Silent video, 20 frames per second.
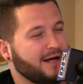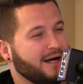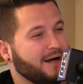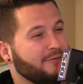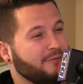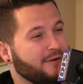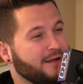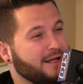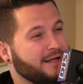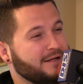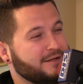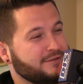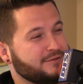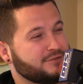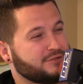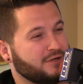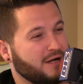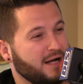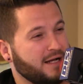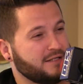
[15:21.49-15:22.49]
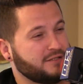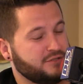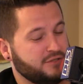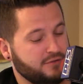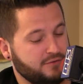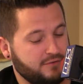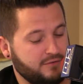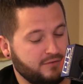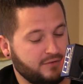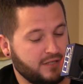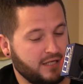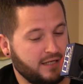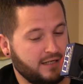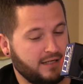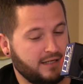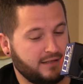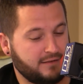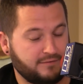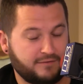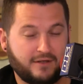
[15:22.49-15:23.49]
We tried to
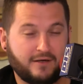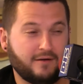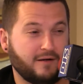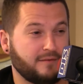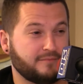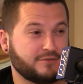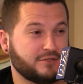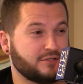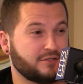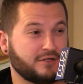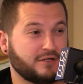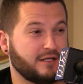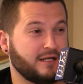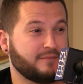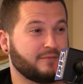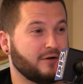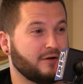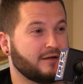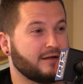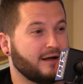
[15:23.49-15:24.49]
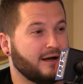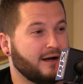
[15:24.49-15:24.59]
get... No, I'm just going to keep going.